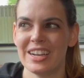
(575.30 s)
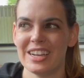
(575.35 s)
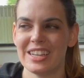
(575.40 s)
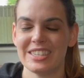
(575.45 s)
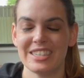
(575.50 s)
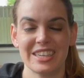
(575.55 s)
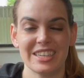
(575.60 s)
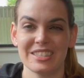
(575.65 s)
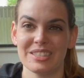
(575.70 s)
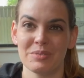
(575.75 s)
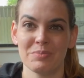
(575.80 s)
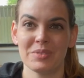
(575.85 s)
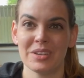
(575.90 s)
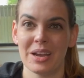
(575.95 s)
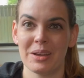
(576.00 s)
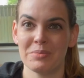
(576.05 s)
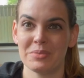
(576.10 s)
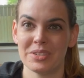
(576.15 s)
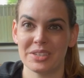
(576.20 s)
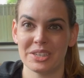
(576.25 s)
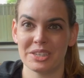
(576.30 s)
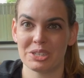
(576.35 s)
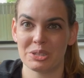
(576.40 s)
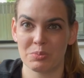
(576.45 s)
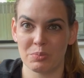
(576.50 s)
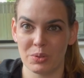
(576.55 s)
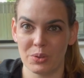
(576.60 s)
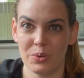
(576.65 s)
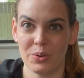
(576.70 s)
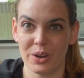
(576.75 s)
take some time to
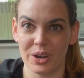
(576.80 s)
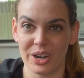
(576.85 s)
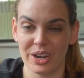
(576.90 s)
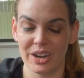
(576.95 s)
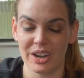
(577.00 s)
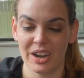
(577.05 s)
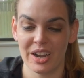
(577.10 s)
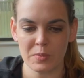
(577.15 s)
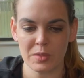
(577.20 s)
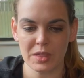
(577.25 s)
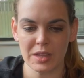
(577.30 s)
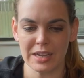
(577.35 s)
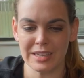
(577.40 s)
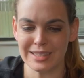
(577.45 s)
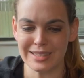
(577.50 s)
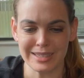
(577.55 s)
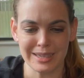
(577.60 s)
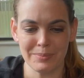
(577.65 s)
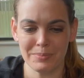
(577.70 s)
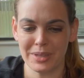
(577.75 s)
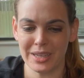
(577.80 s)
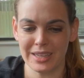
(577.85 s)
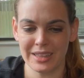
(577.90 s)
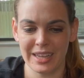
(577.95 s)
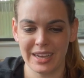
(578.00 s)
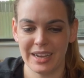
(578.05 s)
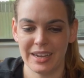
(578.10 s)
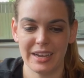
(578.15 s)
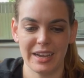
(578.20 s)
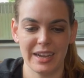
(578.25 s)
explore. And something
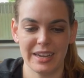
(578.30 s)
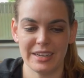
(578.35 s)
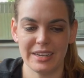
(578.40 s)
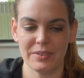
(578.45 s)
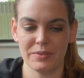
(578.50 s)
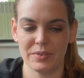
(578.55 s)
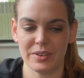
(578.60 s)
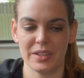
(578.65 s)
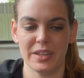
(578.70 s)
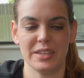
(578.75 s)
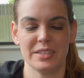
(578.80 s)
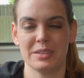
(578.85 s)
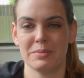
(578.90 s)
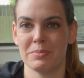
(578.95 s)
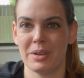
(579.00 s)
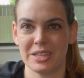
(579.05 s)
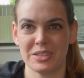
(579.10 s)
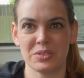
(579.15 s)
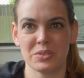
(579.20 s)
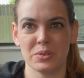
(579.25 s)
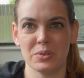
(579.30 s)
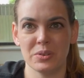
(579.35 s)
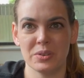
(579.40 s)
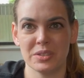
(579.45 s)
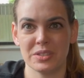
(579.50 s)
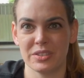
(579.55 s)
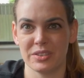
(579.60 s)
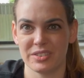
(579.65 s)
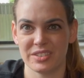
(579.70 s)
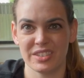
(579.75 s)
that I didn't realize in med school
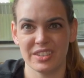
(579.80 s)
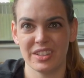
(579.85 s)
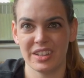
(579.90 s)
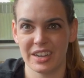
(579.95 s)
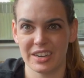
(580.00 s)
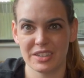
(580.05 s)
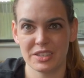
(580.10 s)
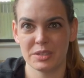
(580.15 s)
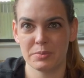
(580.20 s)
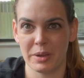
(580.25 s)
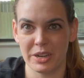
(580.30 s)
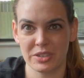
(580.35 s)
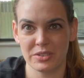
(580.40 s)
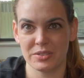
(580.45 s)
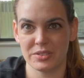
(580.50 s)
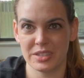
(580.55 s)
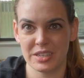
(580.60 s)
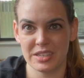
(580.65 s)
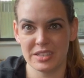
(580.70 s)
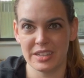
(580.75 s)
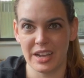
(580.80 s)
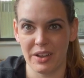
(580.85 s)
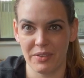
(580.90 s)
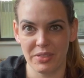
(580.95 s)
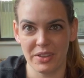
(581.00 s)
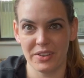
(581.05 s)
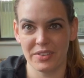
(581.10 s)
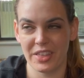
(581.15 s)
is there's a lot of specialties out there